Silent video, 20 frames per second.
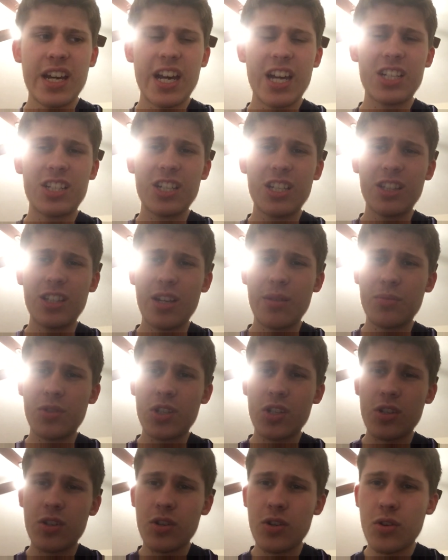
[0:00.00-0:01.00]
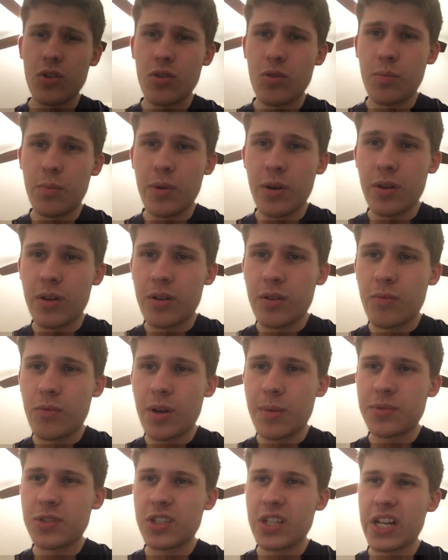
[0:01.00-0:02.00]
it's in the MCU, but
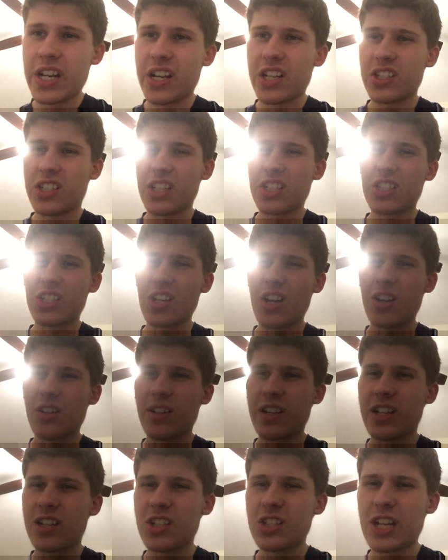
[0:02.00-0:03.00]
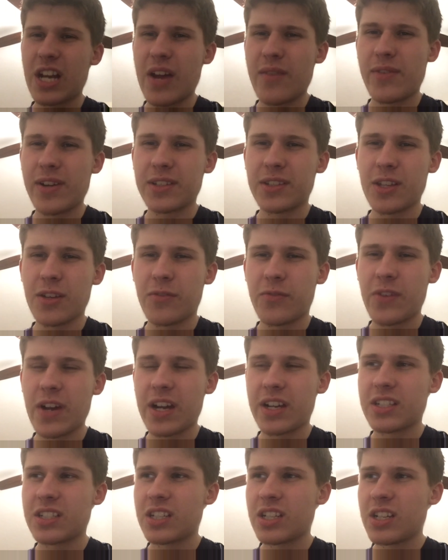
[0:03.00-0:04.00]
what I'm saying is it doesn't have like the
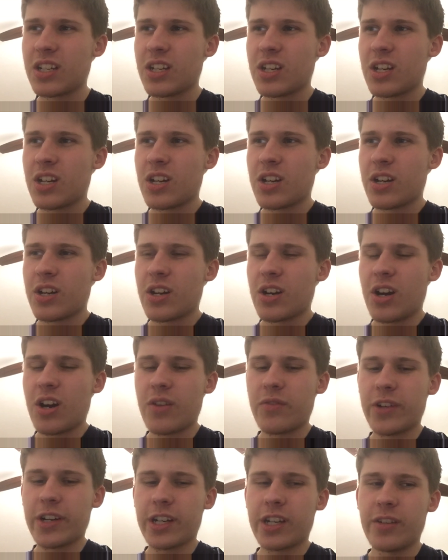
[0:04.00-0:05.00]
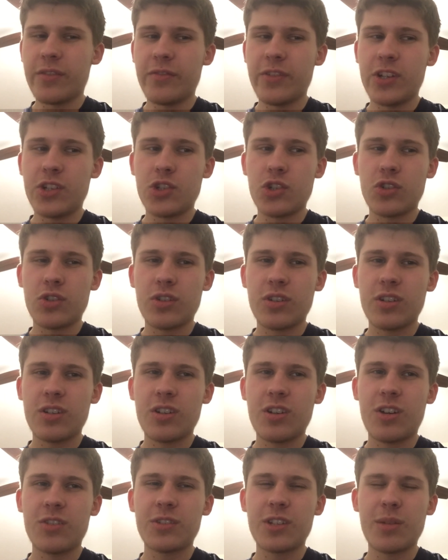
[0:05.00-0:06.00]
effect of like an Avengers
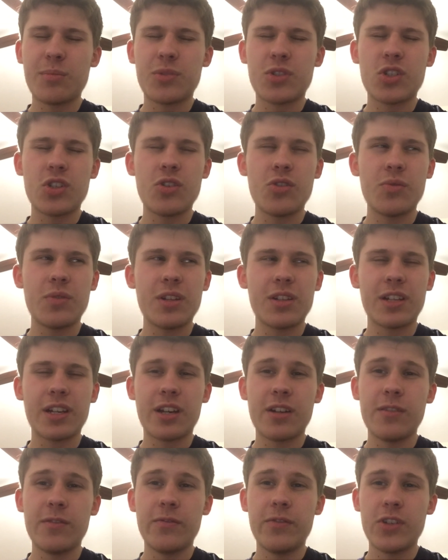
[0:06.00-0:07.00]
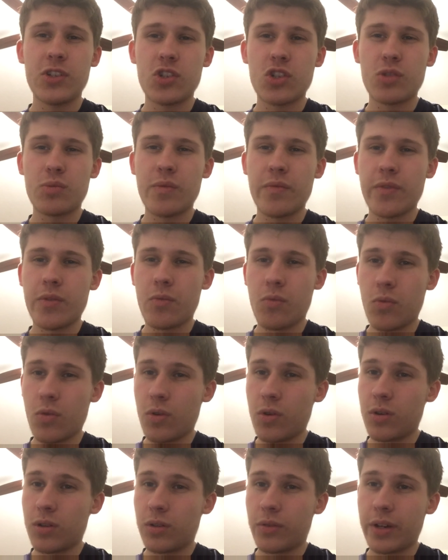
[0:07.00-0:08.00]
on the MCU that like an Avengers movie
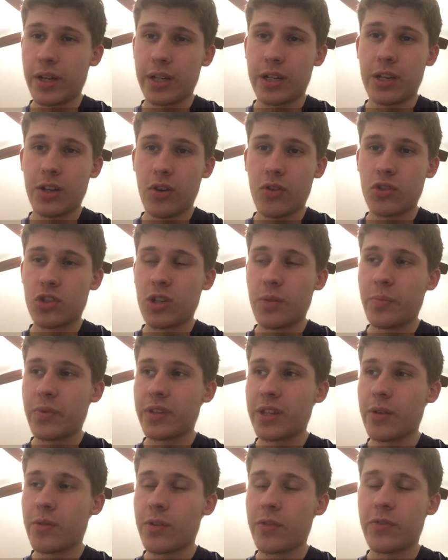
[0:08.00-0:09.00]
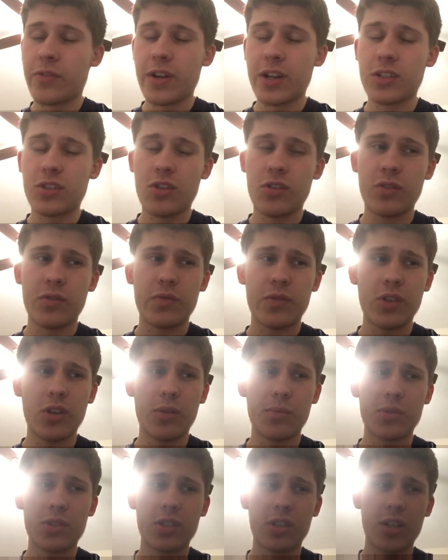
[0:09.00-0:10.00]
would, like, you know, something that would affect all the
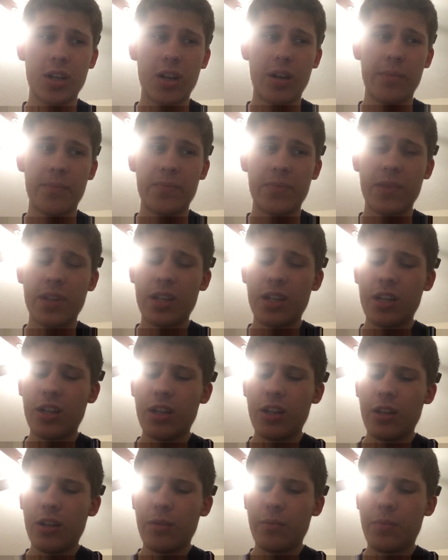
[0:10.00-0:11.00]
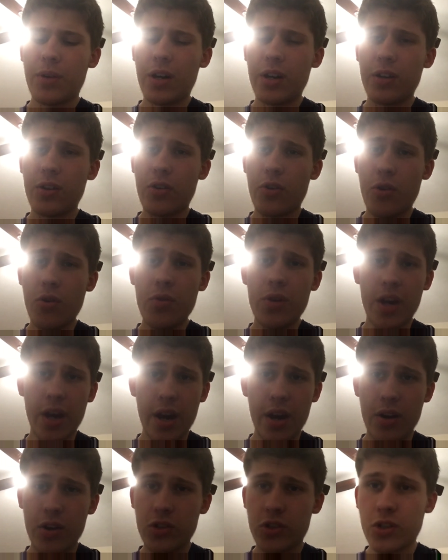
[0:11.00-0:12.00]
films to come. But who
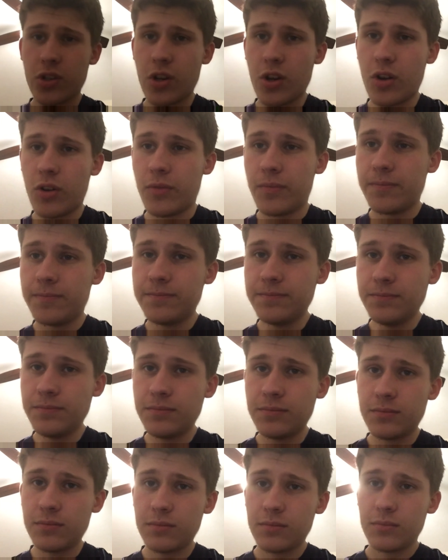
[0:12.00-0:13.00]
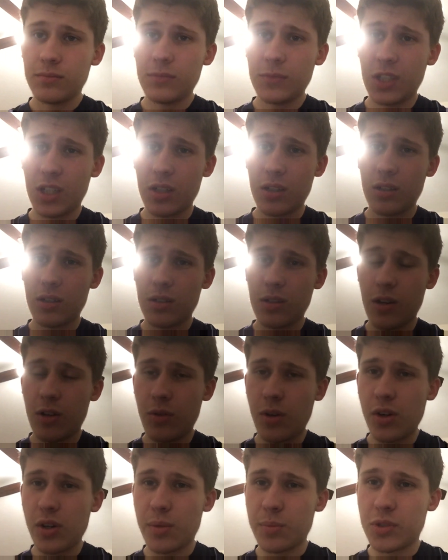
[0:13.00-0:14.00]
cares, you know? A
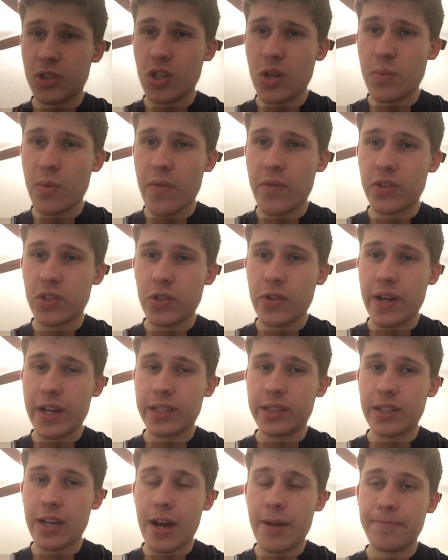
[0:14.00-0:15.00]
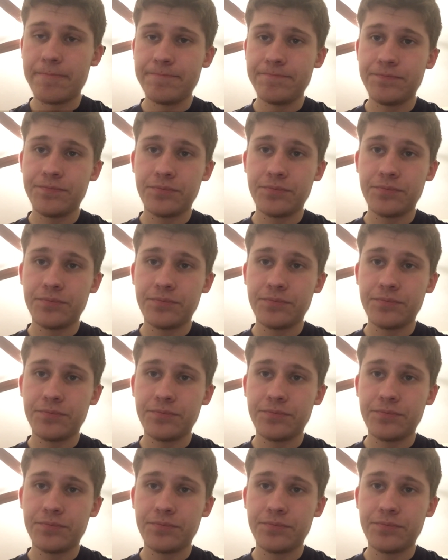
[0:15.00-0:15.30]
lot of MCU movies are like that.